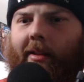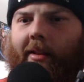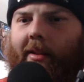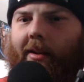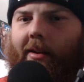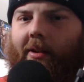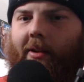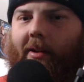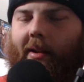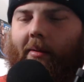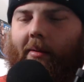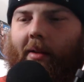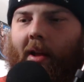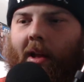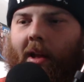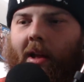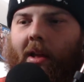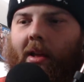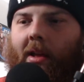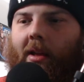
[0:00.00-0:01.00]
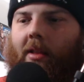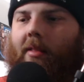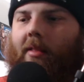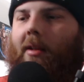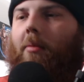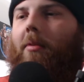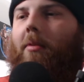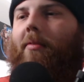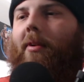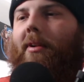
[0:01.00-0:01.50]
You know,
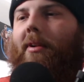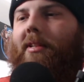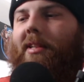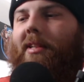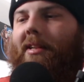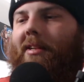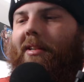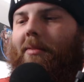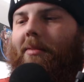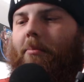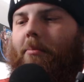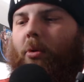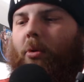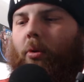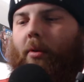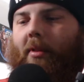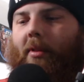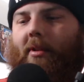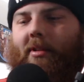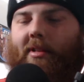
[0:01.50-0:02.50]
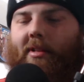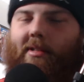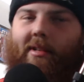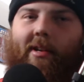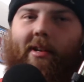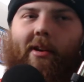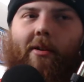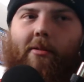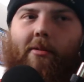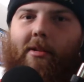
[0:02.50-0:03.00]
they were focusing on more than just,
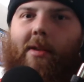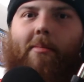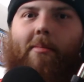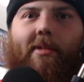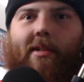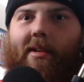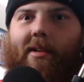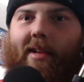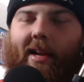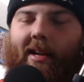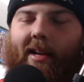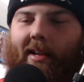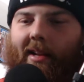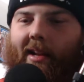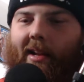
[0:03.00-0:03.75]
you know, oh, zombies are attacking.